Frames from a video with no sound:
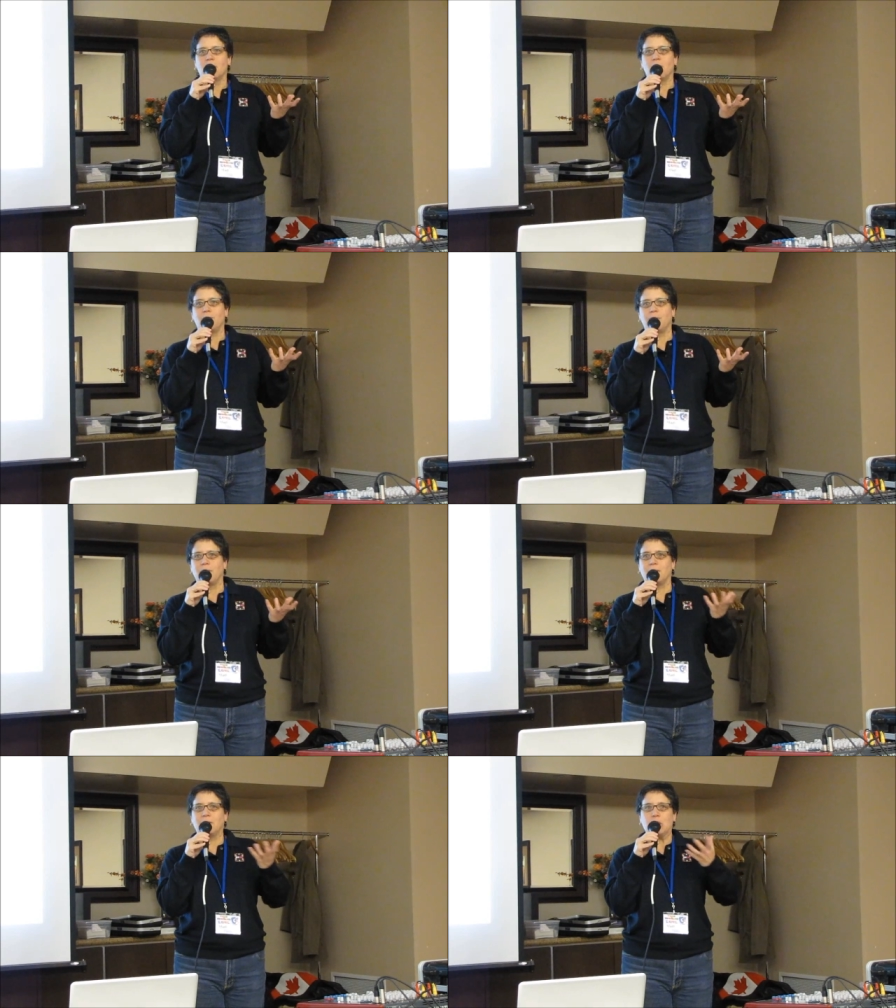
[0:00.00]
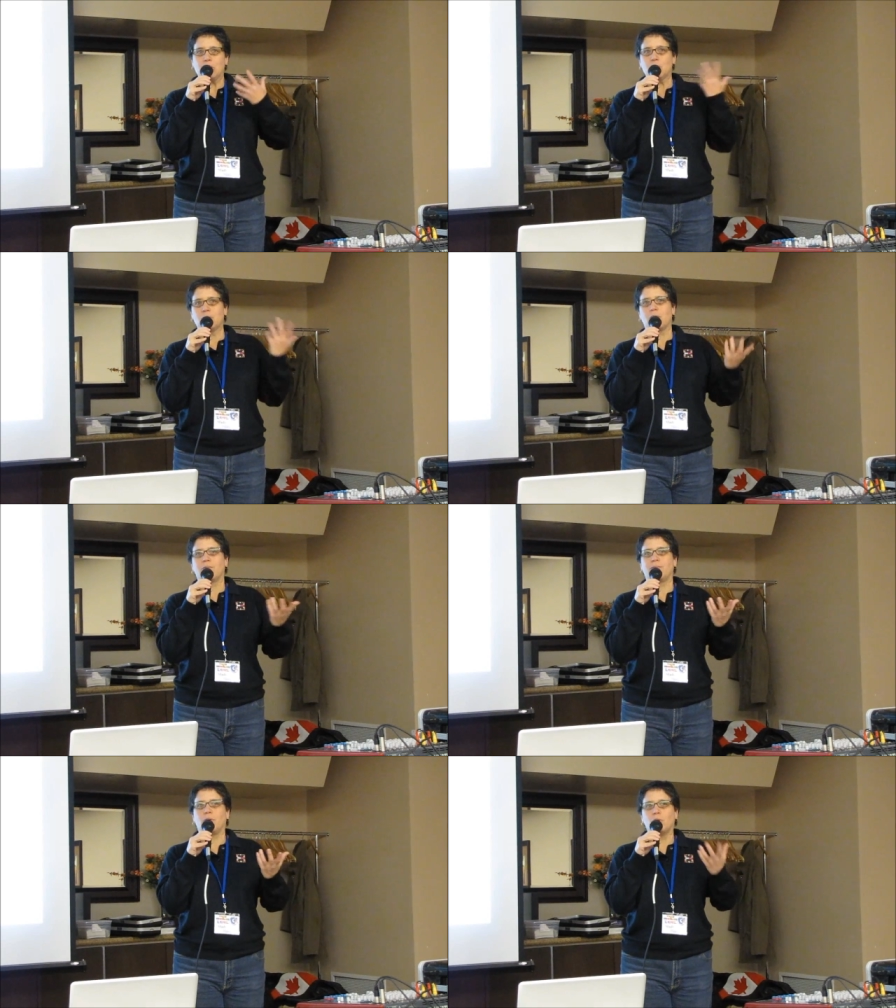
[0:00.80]
of the use
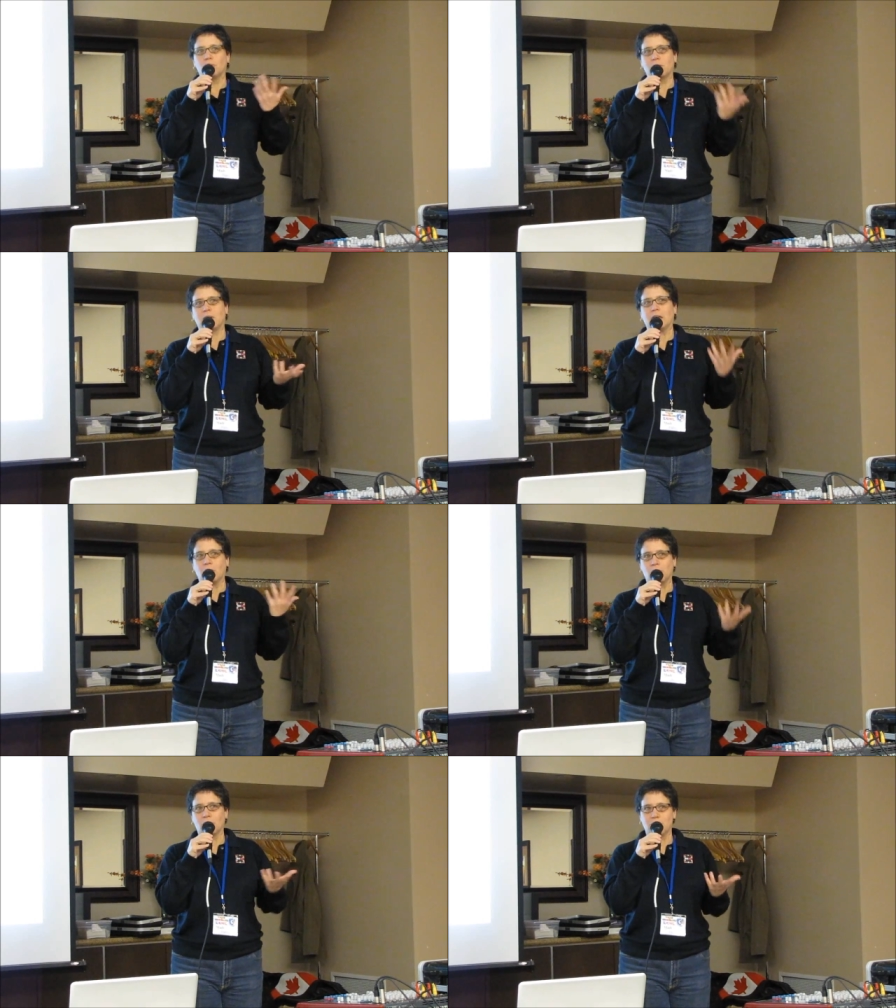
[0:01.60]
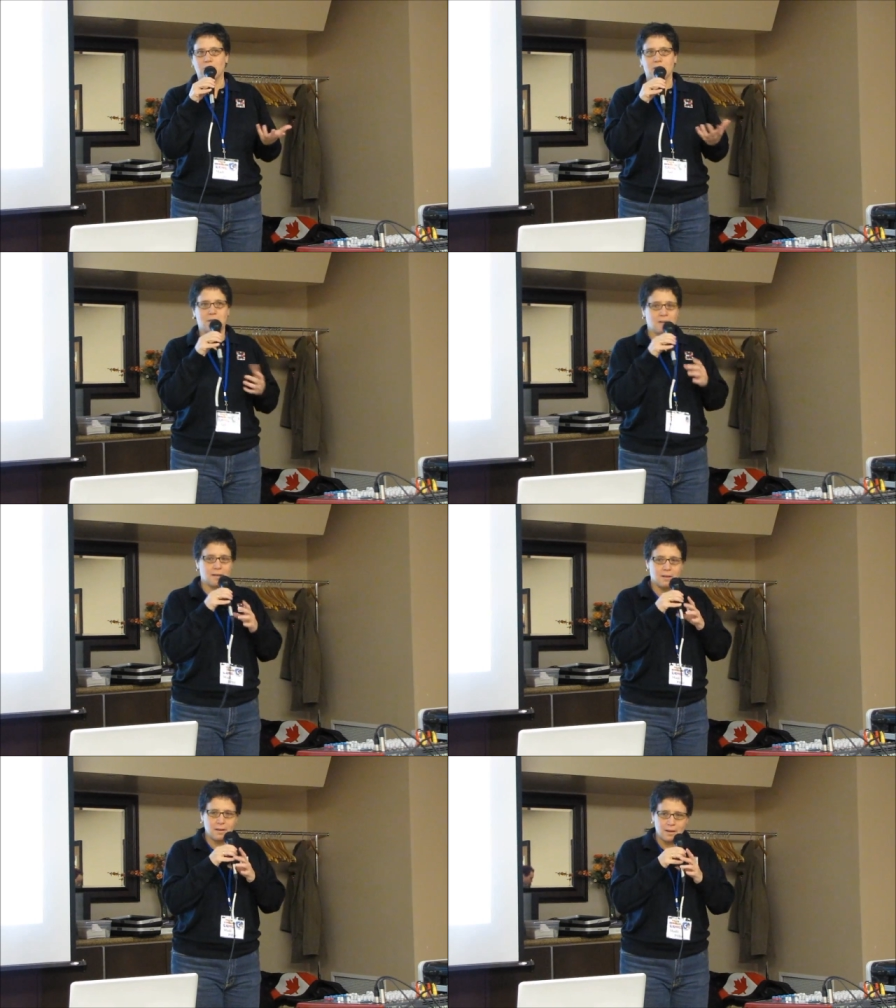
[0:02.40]
of old technologies.
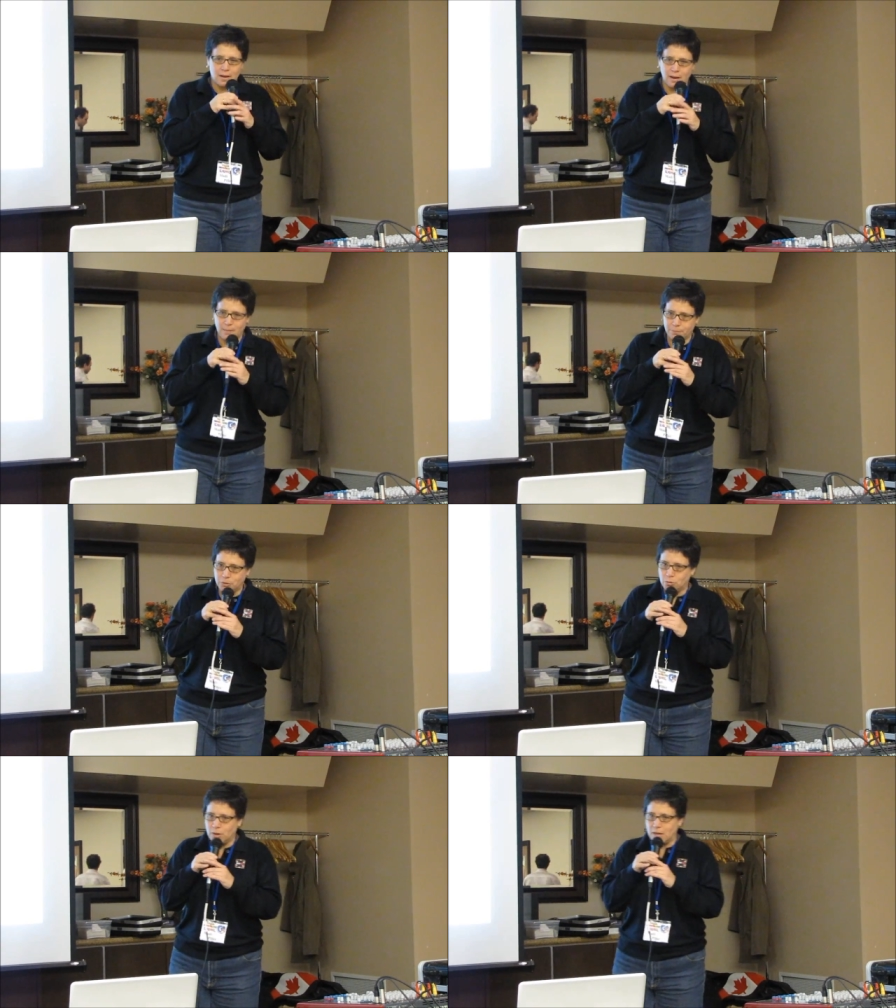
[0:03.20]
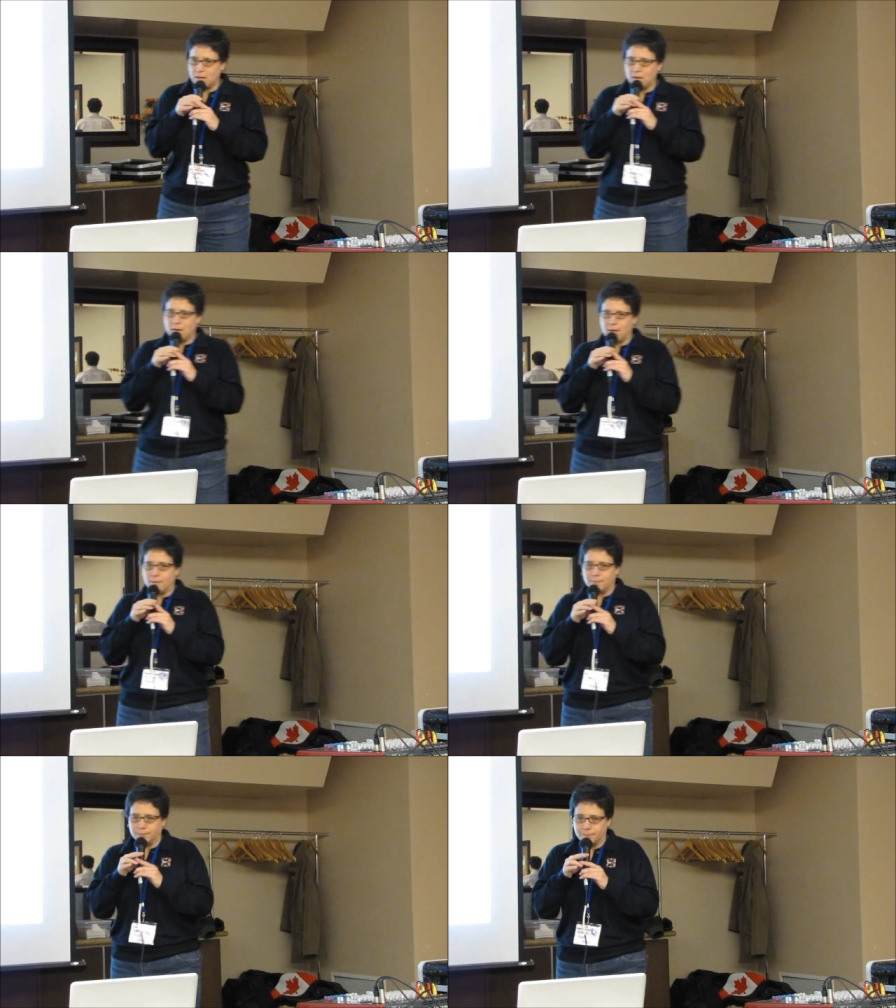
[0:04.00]
Um, today.
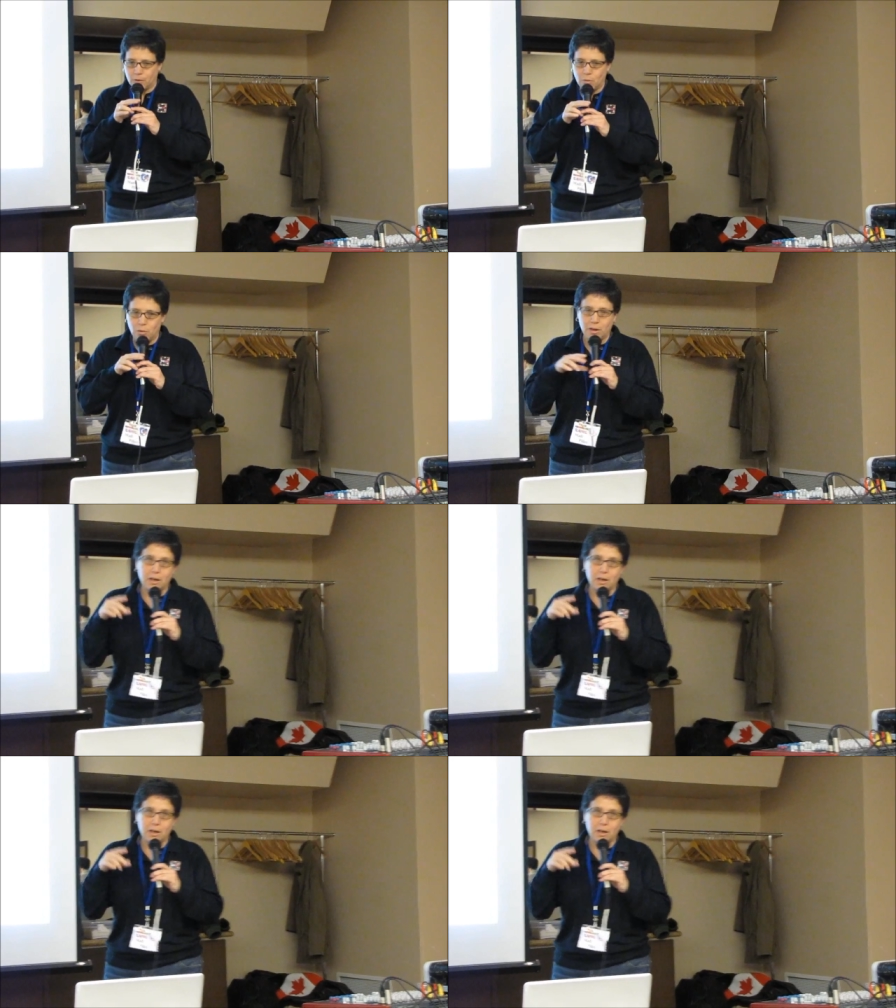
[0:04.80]
Um, we're